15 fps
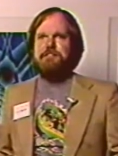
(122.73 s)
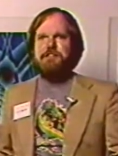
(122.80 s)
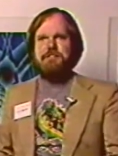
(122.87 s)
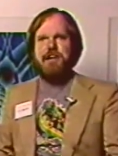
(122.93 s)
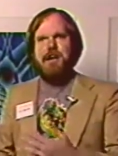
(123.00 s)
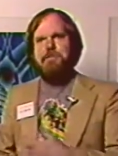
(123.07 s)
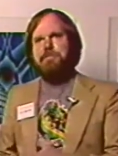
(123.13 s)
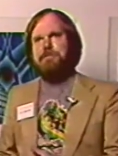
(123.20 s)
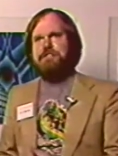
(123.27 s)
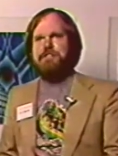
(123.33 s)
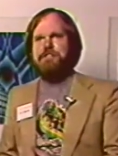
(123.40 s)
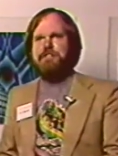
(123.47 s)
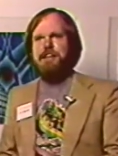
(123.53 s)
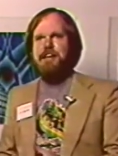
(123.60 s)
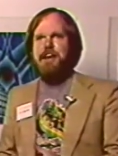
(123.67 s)
this opposite
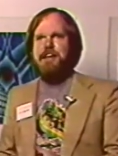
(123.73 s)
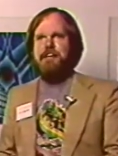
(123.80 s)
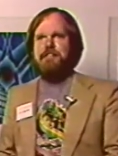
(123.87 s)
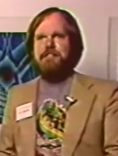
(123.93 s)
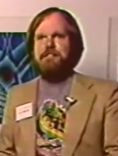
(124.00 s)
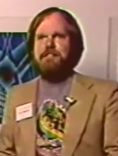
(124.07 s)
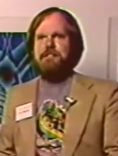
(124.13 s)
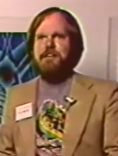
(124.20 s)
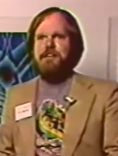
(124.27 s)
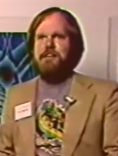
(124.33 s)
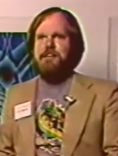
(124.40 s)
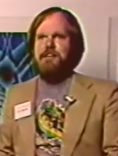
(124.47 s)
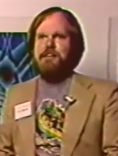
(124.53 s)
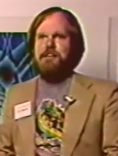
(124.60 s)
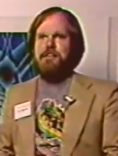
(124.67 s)
side,
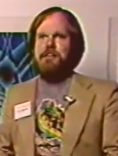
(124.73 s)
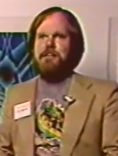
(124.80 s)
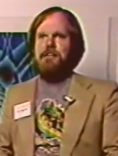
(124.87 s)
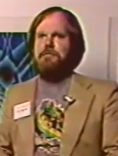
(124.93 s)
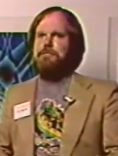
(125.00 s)
uh, a